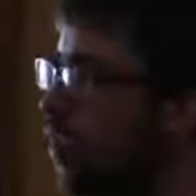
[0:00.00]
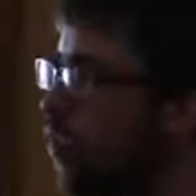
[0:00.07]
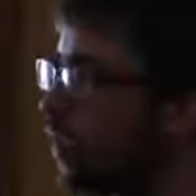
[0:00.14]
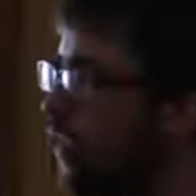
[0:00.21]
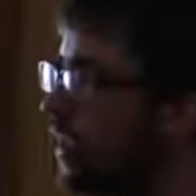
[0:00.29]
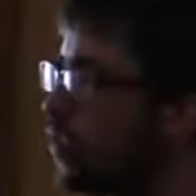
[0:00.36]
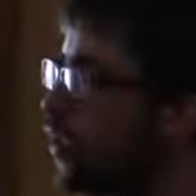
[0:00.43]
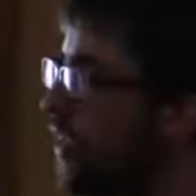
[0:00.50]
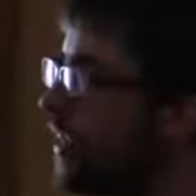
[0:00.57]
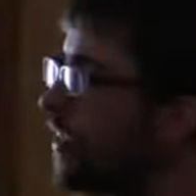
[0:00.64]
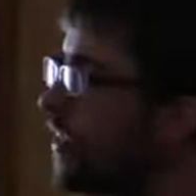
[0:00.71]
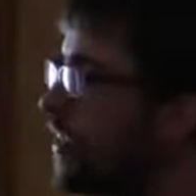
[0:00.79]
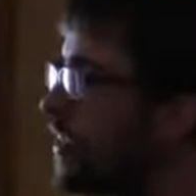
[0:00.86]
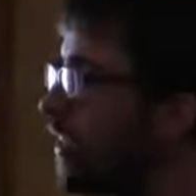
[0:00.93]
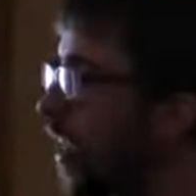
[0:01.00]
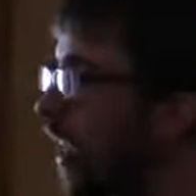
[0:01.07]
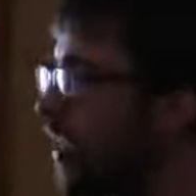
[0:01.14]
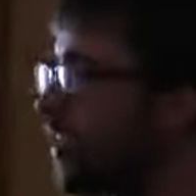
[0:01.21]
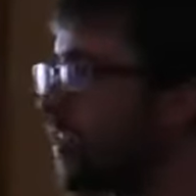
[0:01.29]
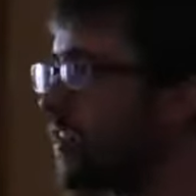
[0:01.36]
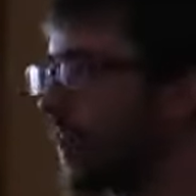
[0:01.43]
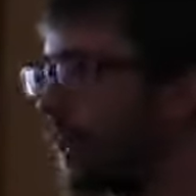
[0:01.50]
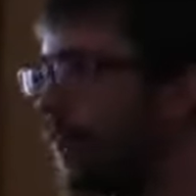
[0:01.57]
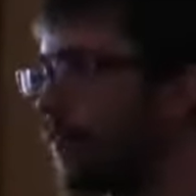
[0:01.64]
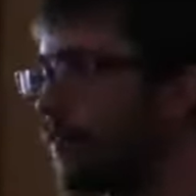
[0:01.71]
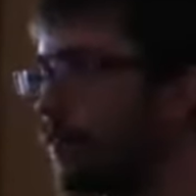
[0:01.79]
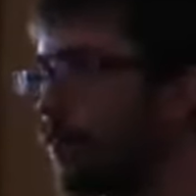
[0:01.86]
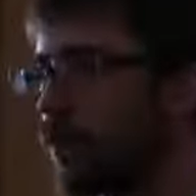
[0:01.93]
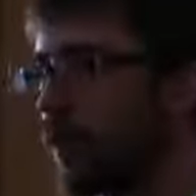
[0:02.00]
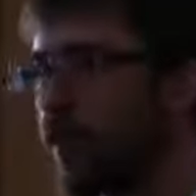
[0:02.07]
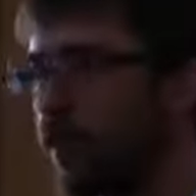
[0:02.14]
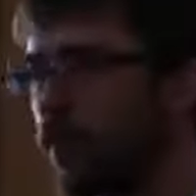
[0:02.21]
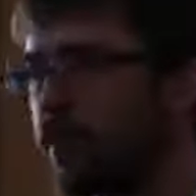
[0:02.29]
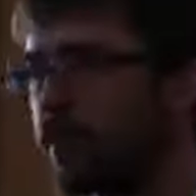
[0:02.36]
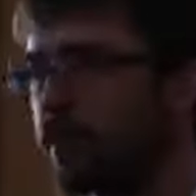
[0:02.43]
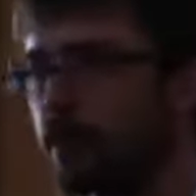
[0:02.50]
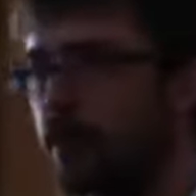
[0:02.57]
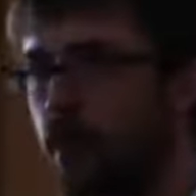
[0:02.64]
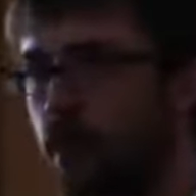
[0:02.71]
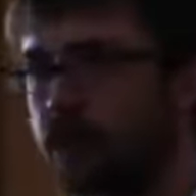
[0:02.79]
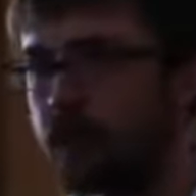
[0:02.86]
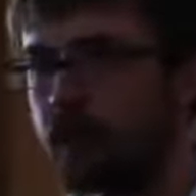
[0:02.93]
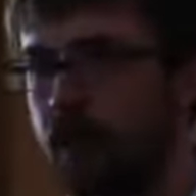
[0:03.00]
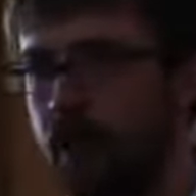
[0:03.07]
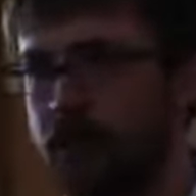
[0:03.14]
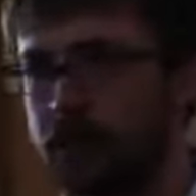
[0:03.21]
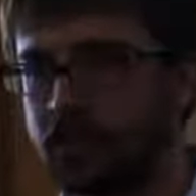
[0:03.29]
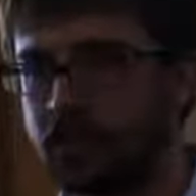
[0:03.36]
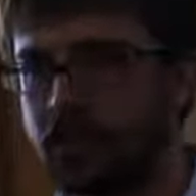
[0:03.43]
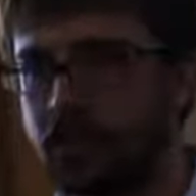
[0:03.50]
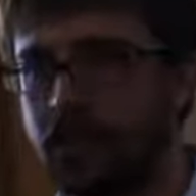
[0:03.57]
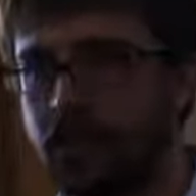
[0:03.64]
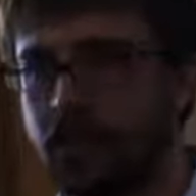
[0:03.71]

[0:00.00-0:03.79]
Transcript: but in trying to design a sled that would carry us across the ice.